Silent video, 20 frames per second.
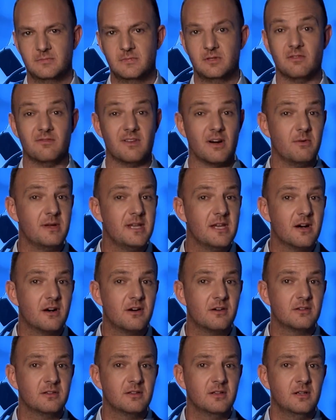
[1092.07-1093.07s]
The very
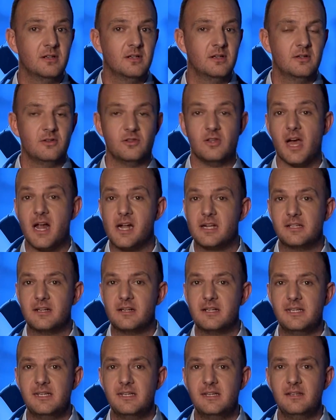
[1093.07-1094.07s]
young, the
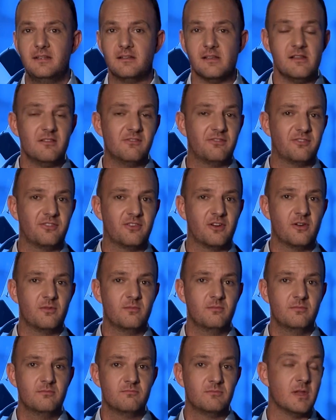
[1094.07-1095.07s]
elderly, the infirm,